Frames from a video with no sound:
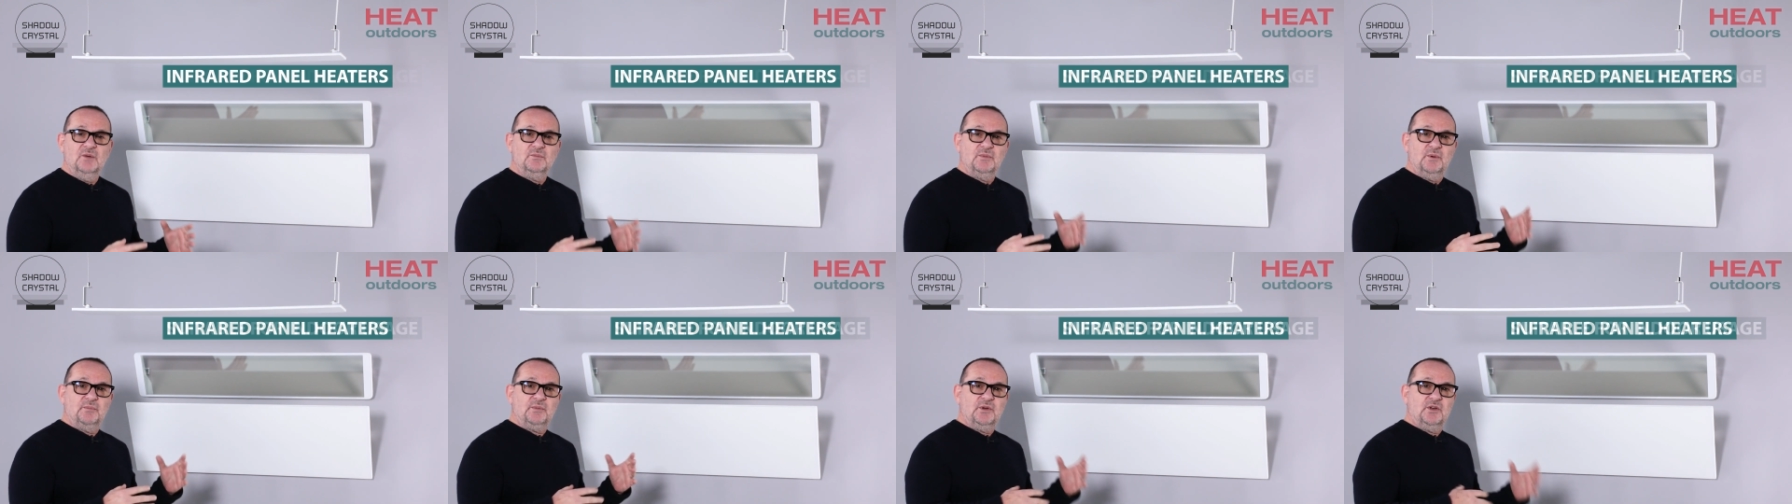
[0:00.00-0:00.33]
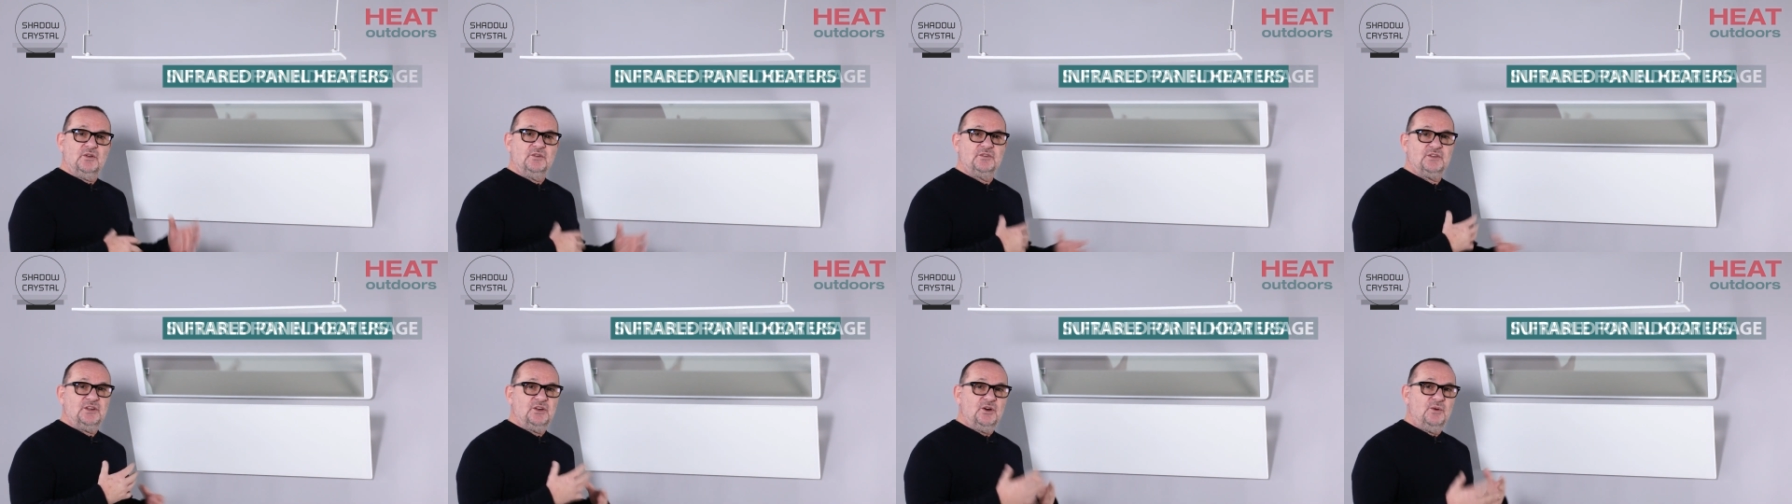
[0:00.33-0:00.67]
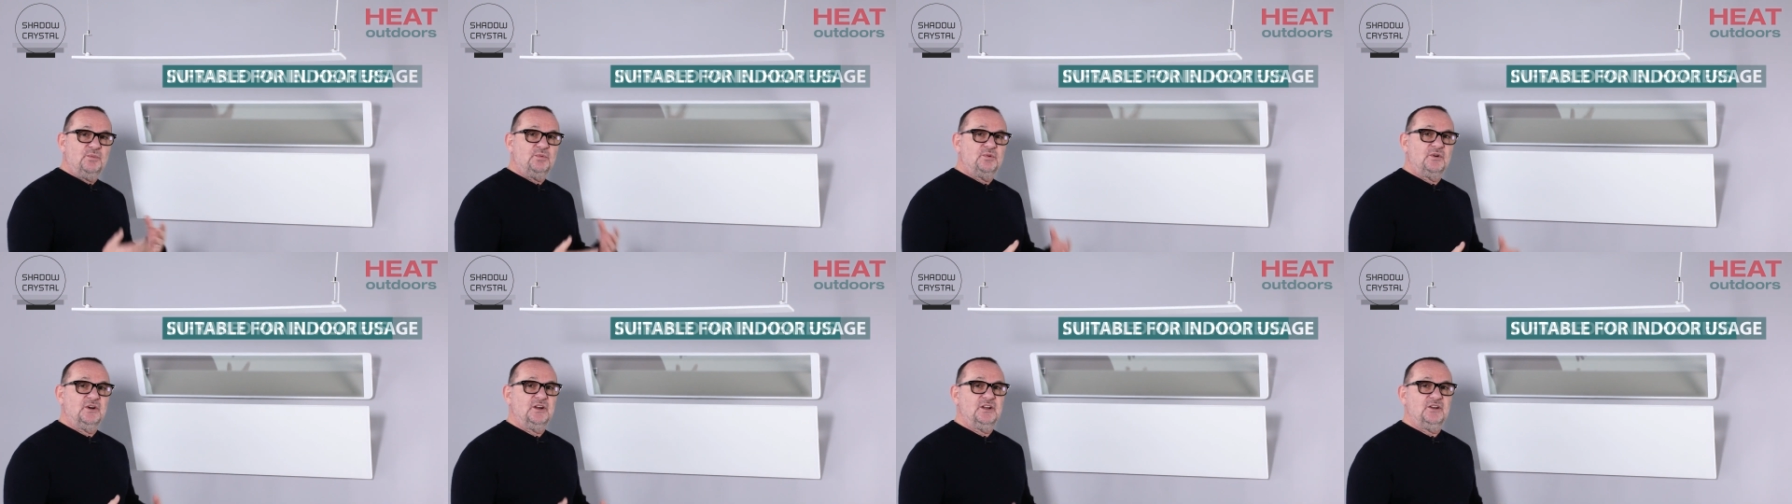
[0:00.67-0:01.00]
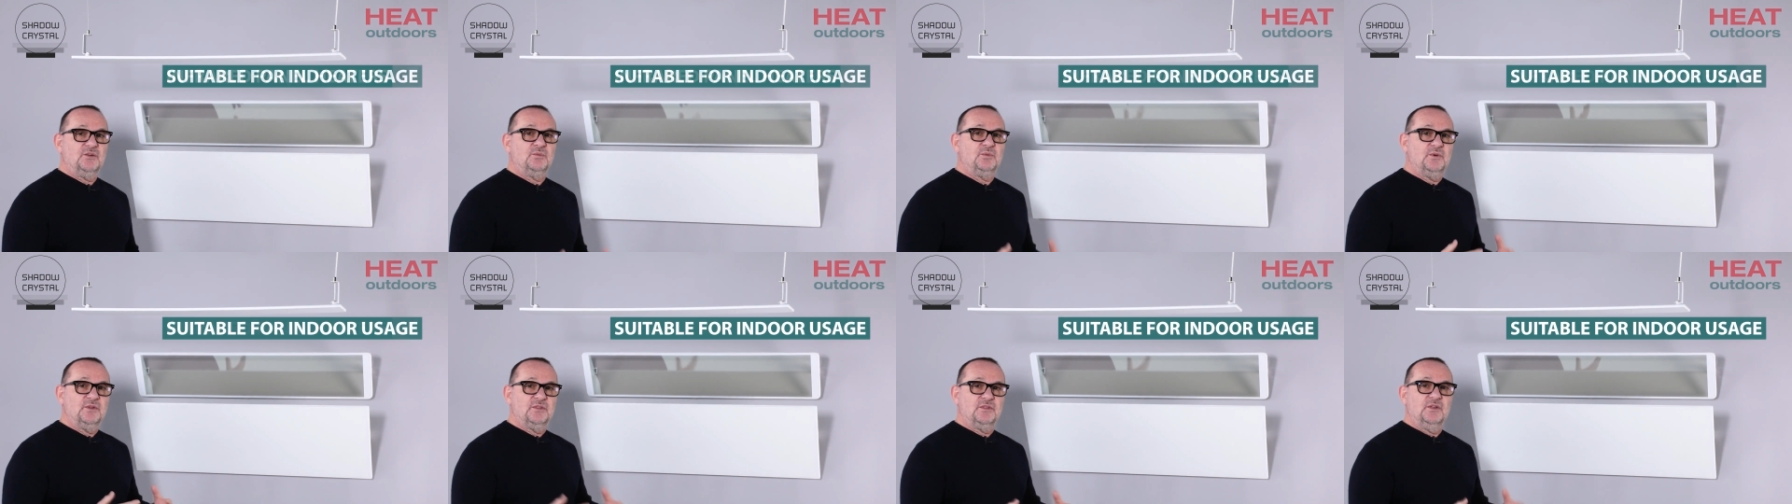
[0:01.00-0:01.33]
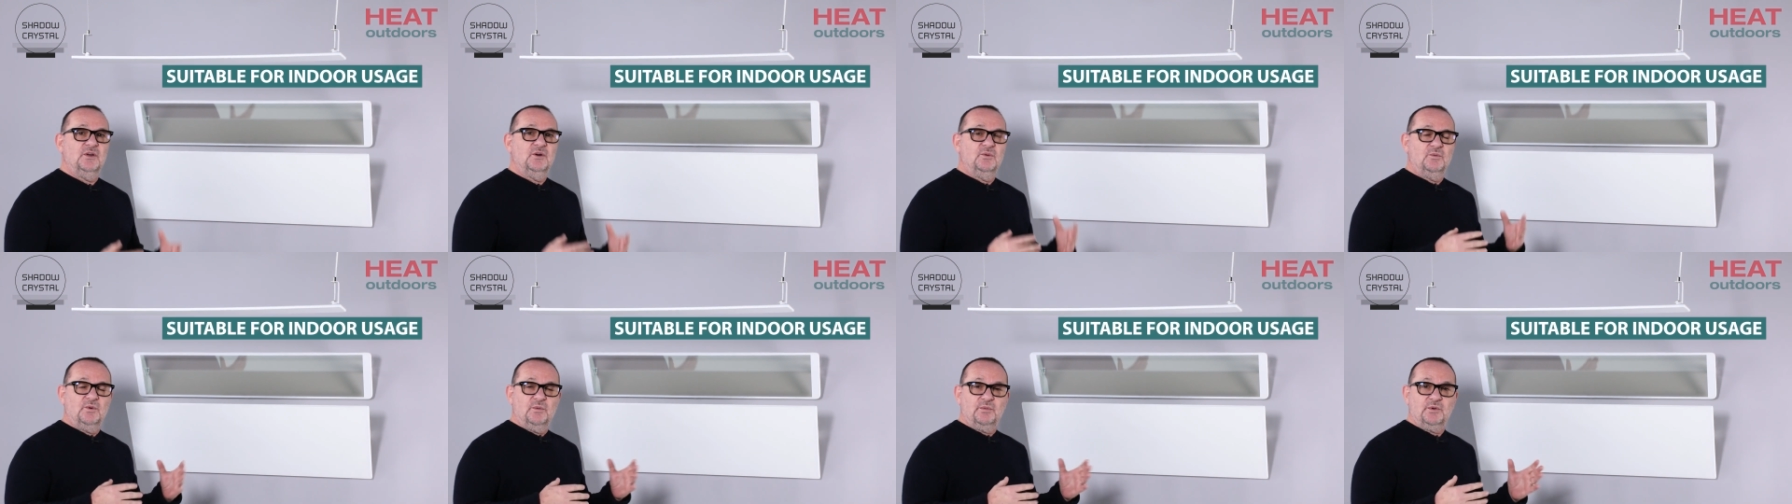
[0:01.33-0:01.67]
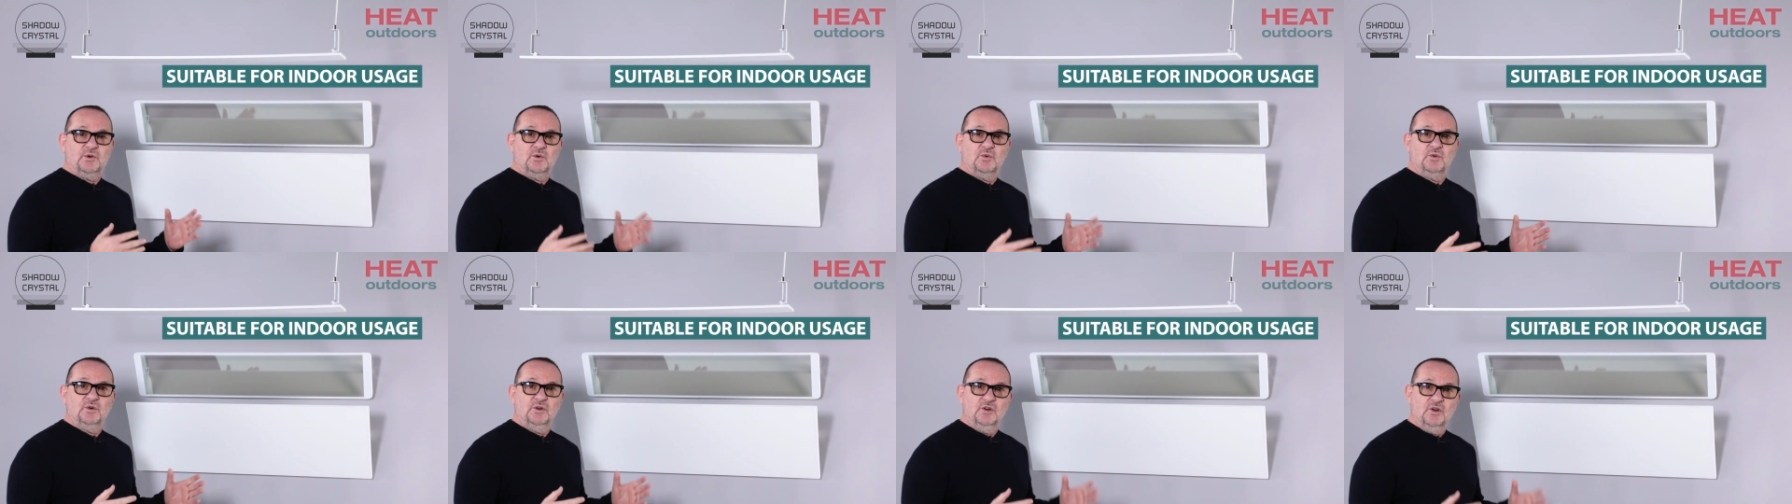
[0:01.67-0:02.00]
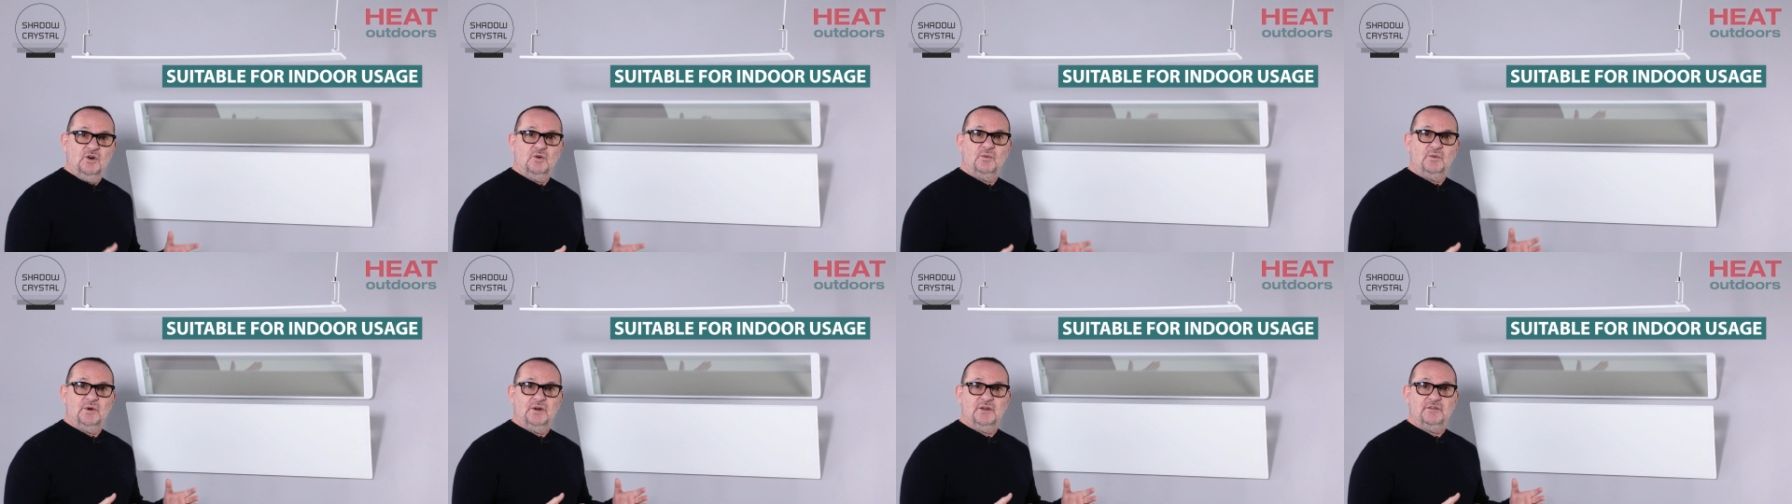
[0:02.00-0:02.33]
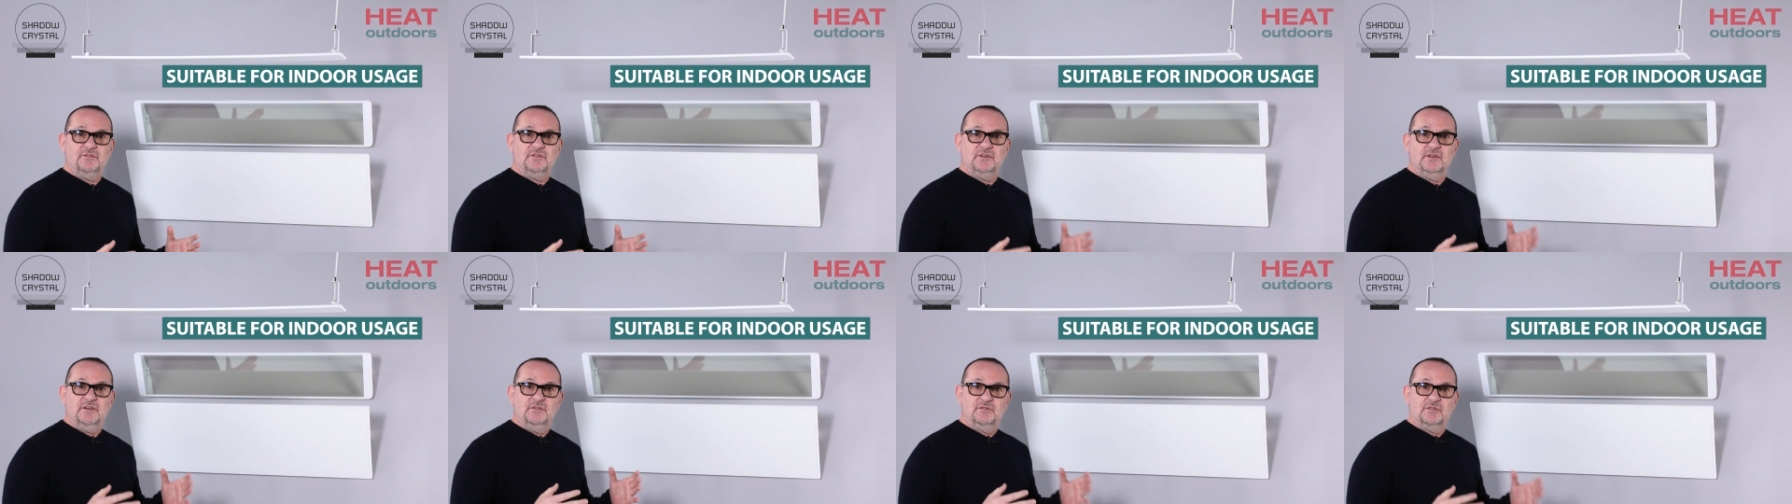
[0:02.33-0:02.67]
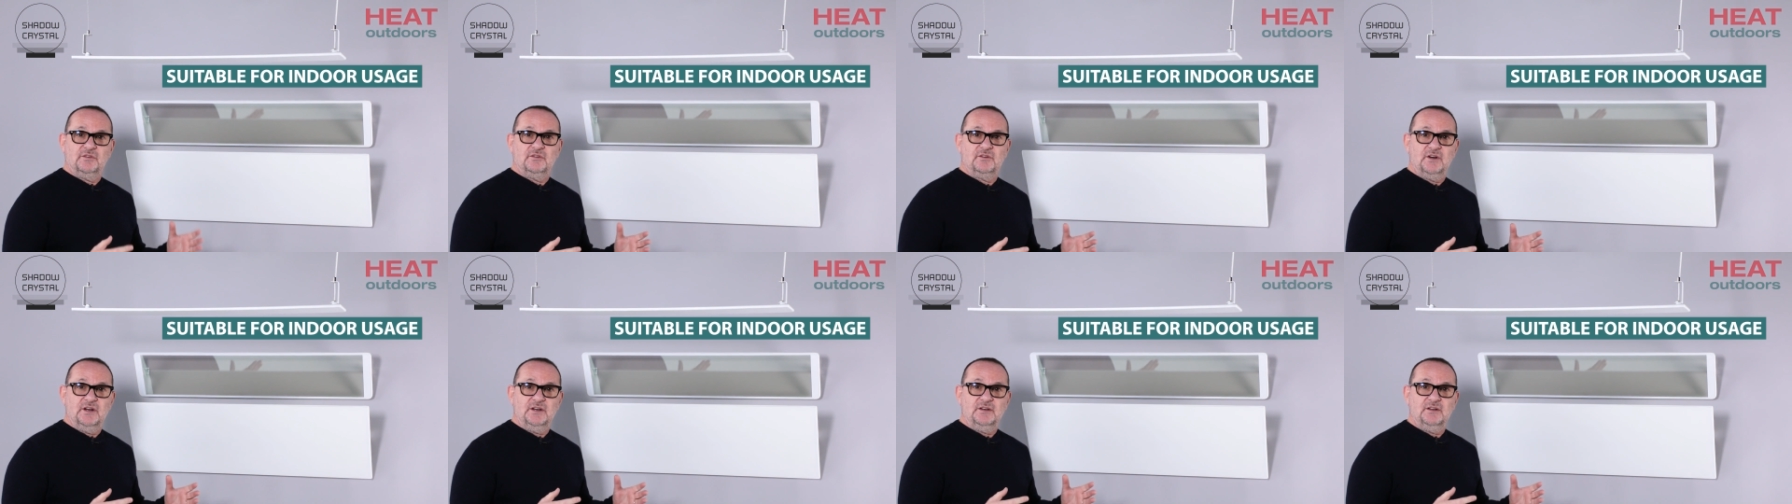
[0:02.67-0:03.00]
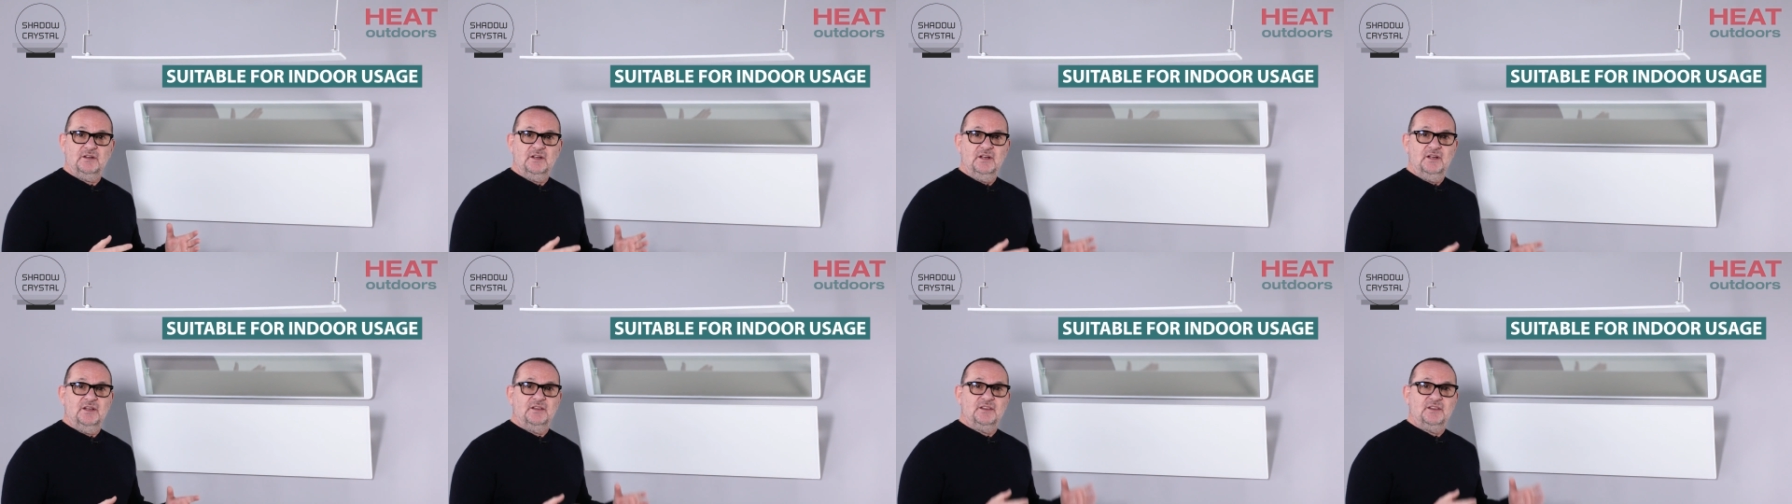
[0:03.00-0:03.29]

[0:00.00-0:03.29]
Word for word: but because they operate with what we call long-wave infrared,